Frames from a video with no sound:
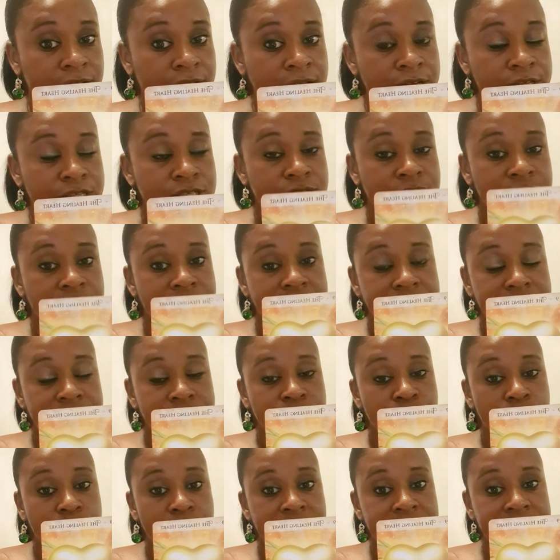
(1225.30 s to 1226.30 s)
So
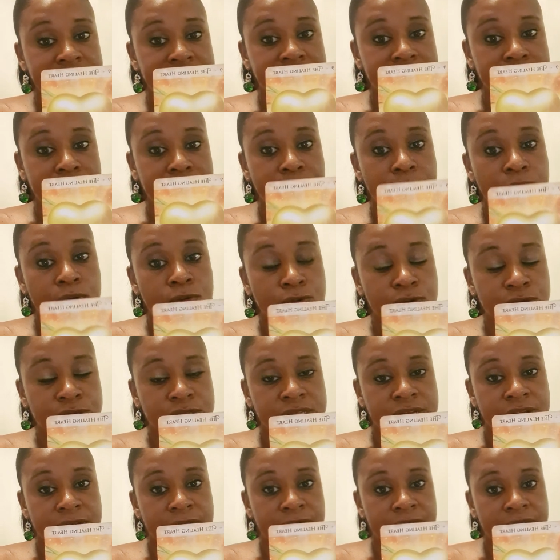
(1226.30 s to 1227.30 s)
that's why it's
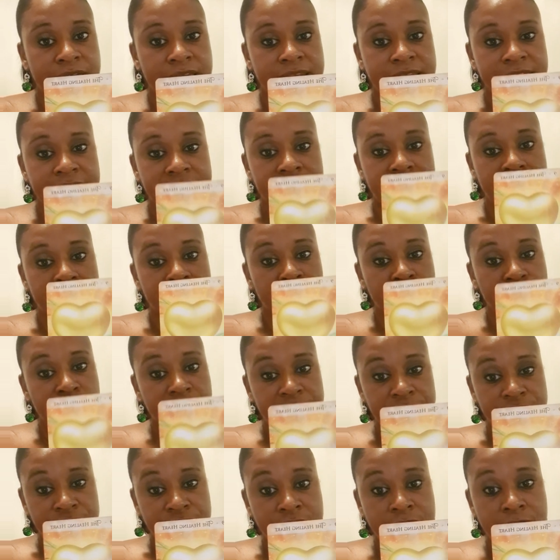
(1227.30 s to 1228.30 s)
important that they can
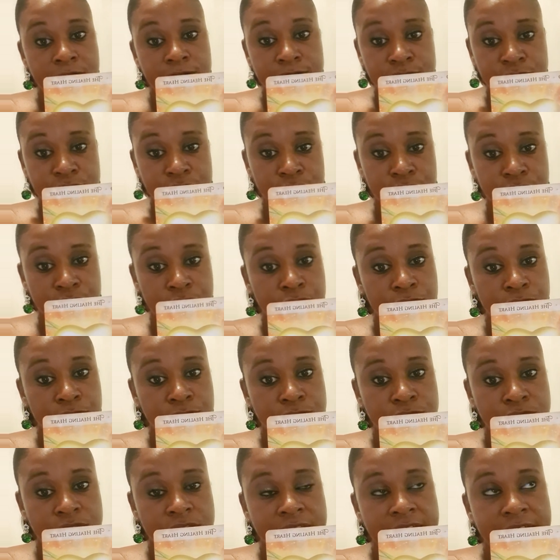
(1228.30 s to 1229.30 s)
reach out to
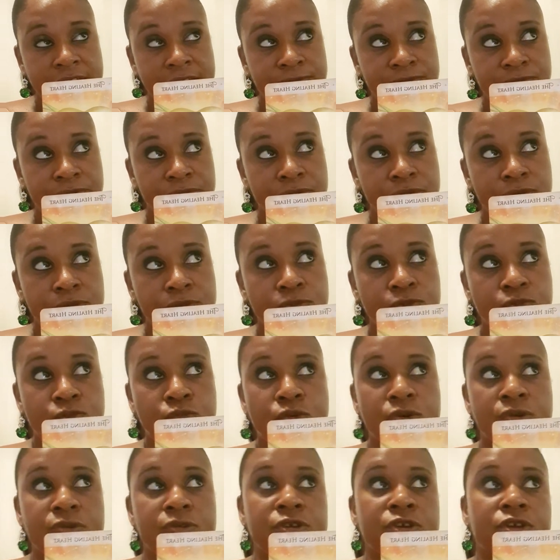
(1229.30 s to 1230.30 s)
you, so that
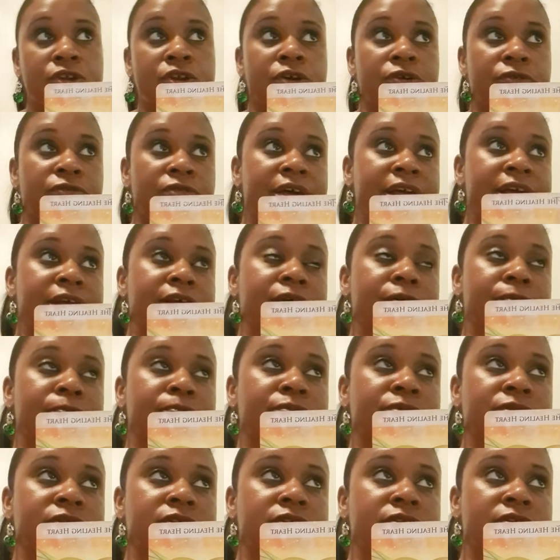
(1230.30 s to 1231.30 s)
they
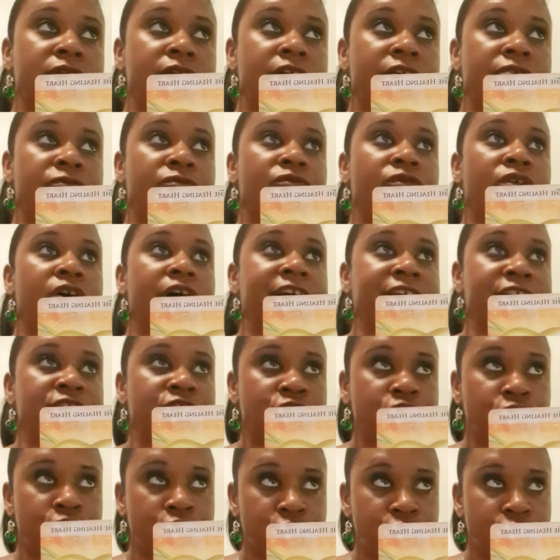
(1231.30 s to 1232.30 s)
can
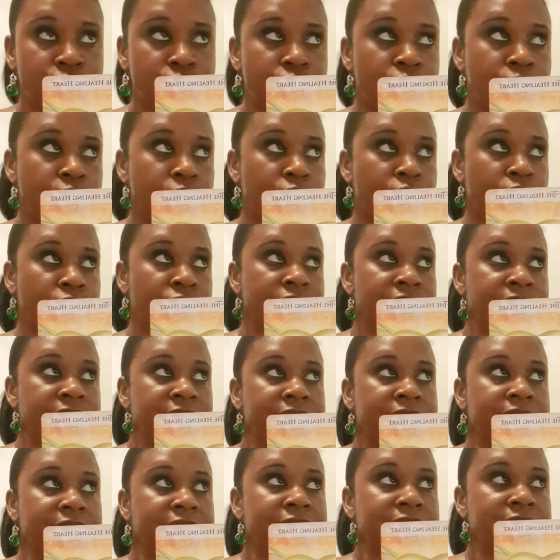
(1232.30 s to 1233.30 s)
advise you or
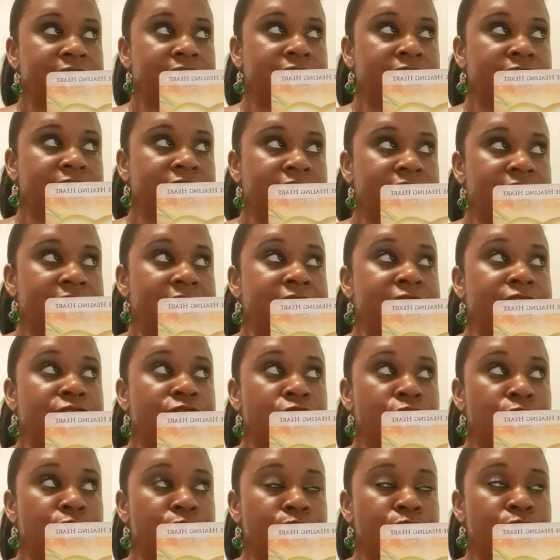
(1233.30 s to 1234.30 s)
get
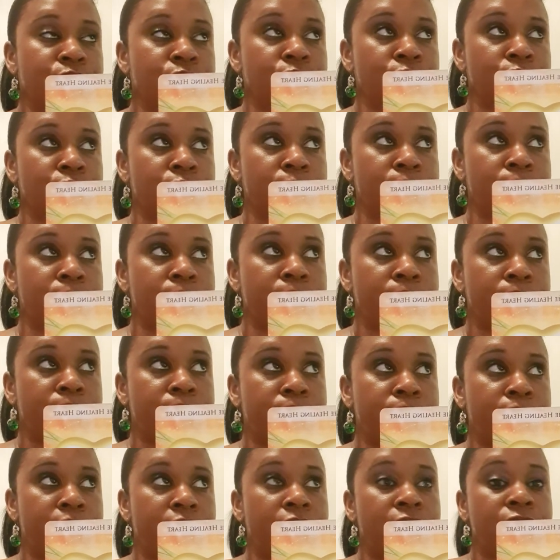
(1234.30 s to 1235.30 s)
you to
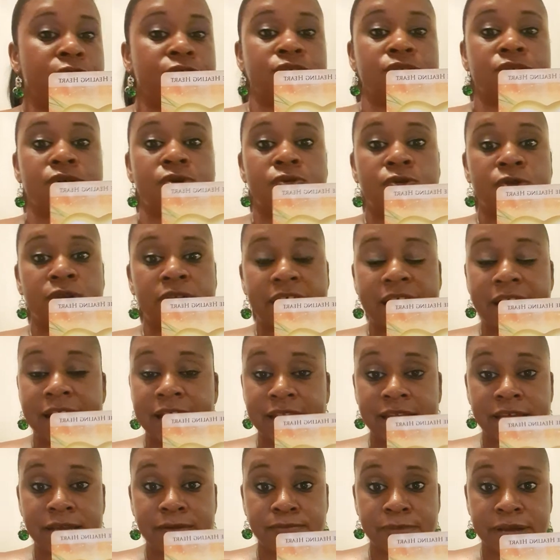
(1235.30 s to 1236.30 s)
pass on
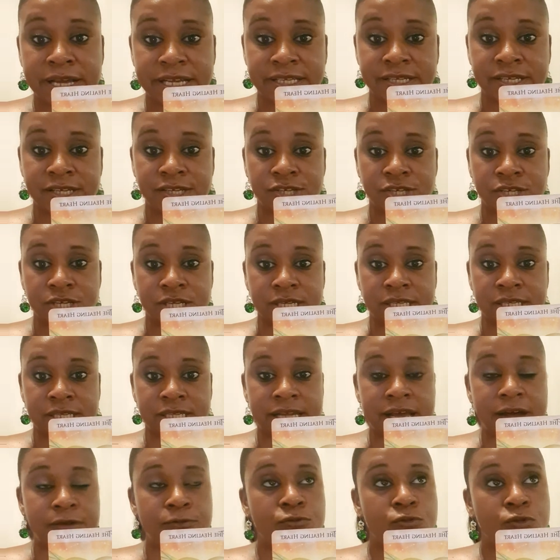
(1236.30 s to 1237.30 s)
any messages
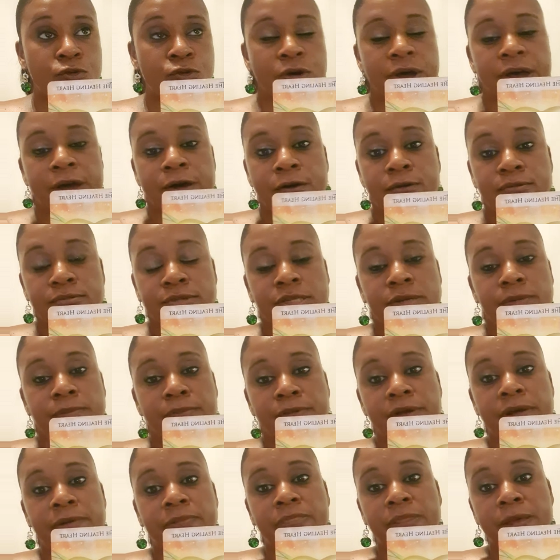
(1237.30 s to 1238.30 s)
that will help to
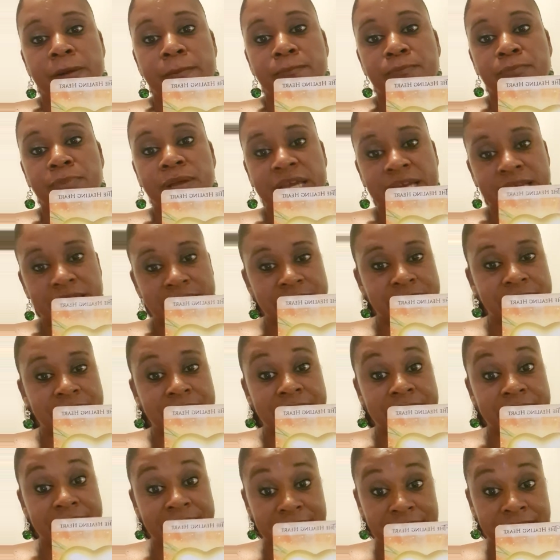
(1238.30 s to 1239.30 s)
bring them peace
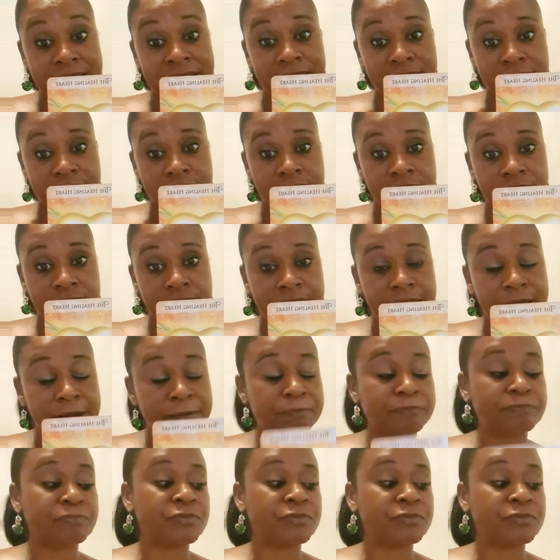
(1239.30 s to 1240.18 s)
and healing. Okay,